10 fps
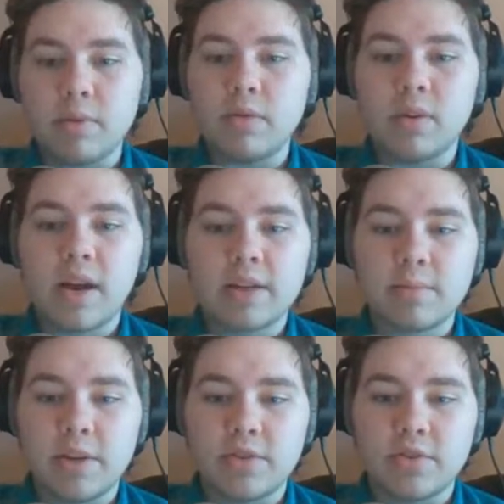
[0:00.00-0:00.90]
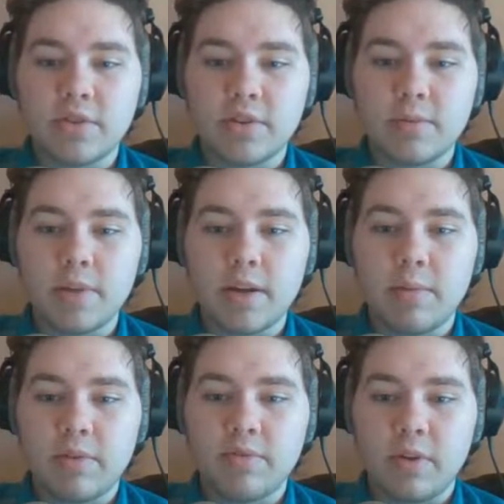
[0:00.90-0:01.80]
blue glass mages are going to be
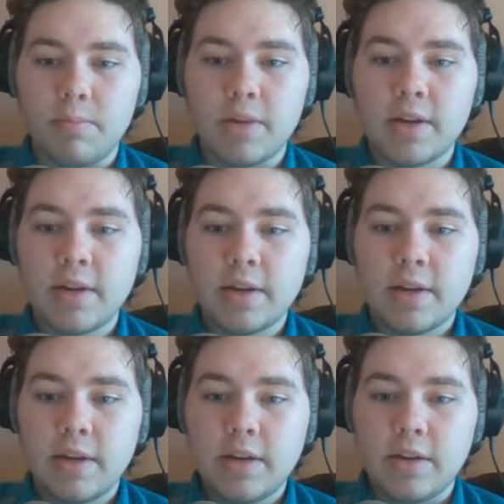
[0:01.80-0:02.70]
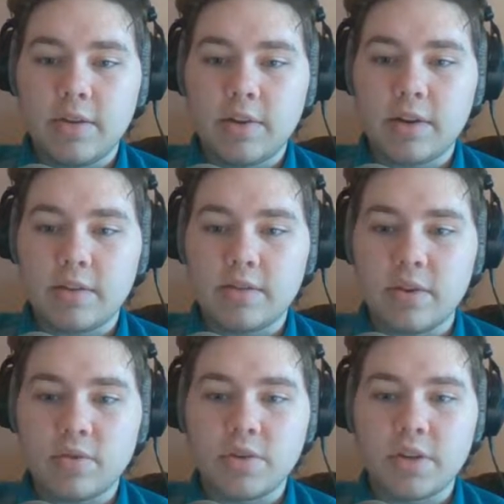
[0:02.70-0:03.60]
coming from, you know, kind of this
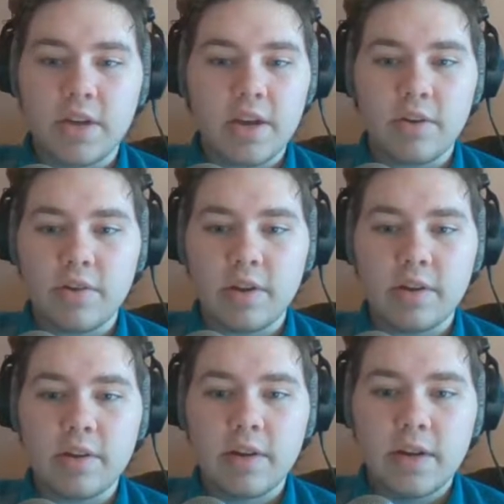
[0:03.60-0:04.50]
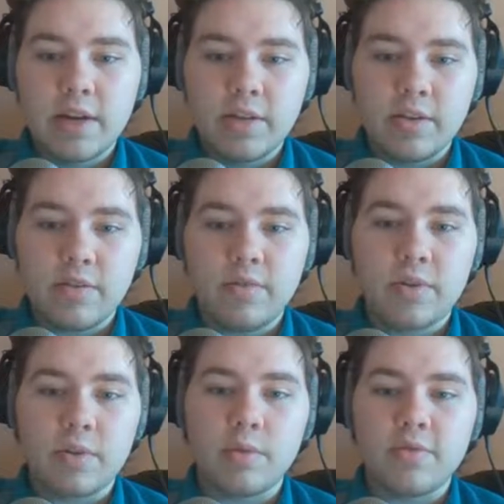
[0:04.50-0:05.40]
oceany area. They're
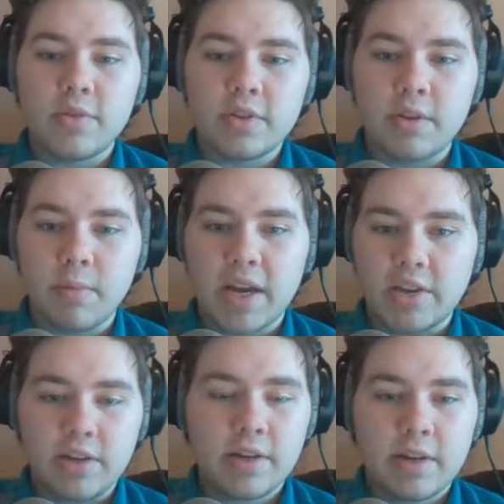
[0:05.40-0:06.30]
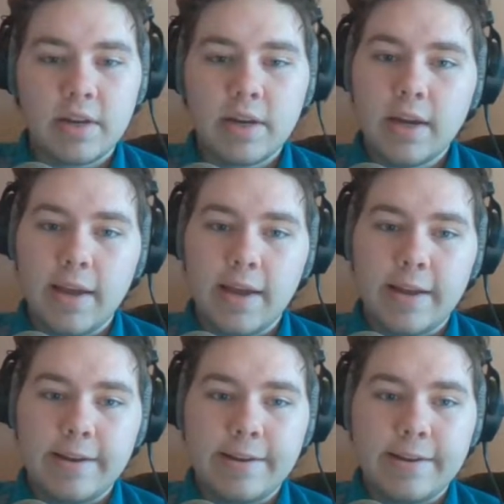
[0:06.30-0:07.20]
very well versed in magic,
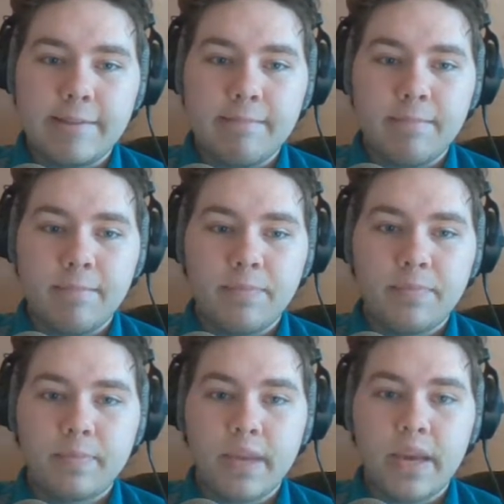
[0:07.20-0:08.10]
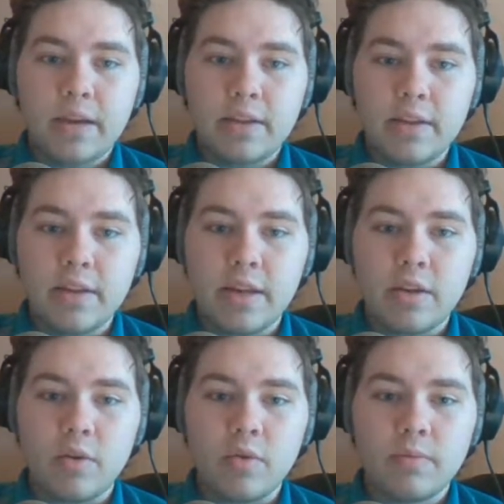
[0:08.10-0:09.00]
and yeah, the
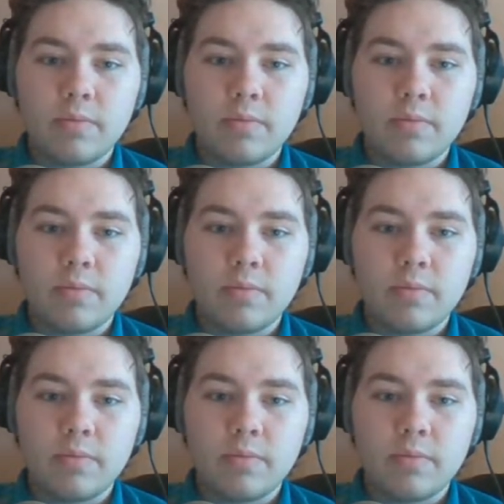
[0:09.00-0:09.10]
yellow